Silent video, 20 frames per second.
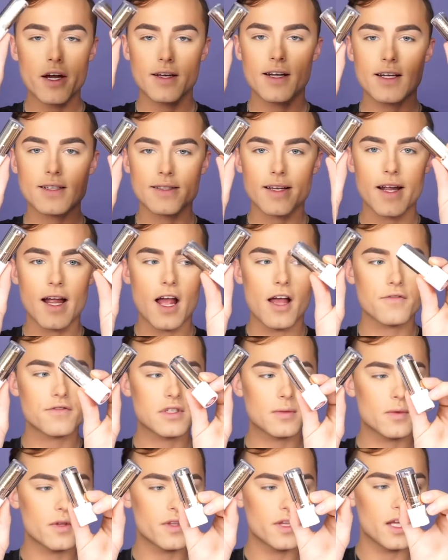Alright, next I have
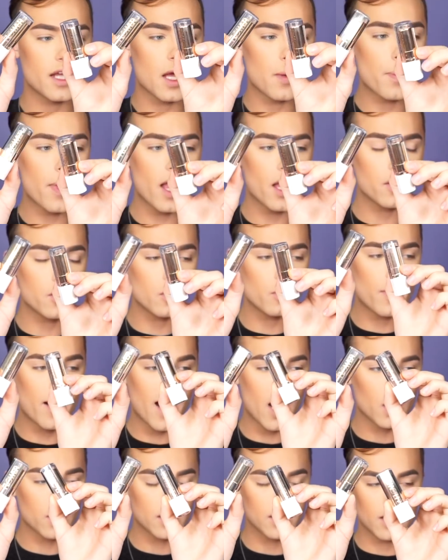some of the Petal
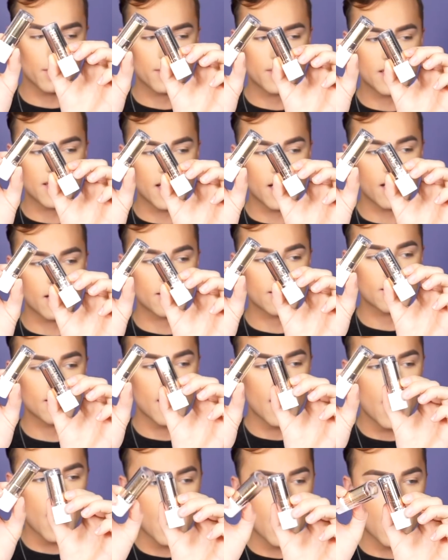Pout lipsticks.
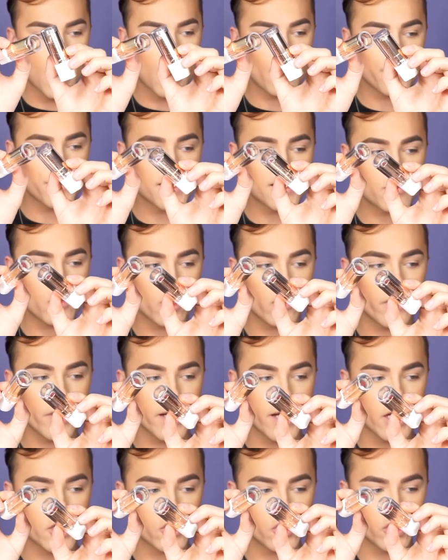This is more of
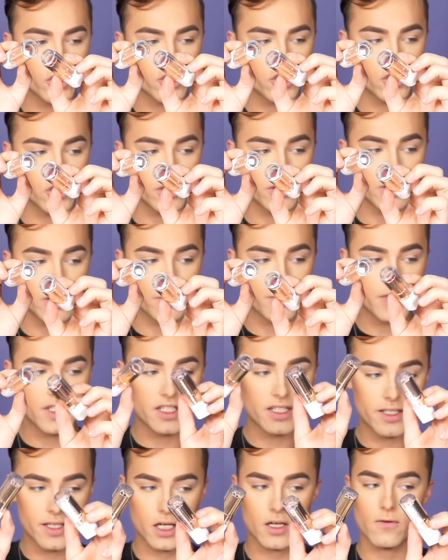like a traditional
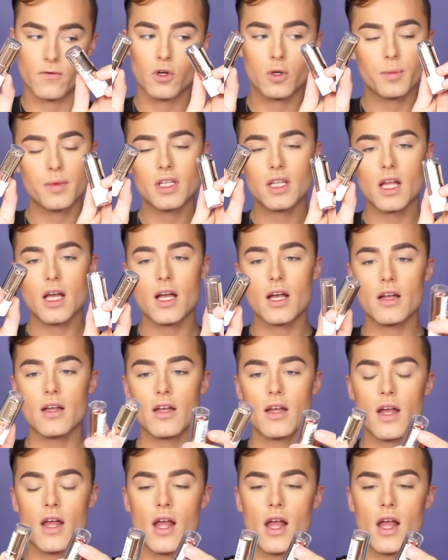lipstick formula.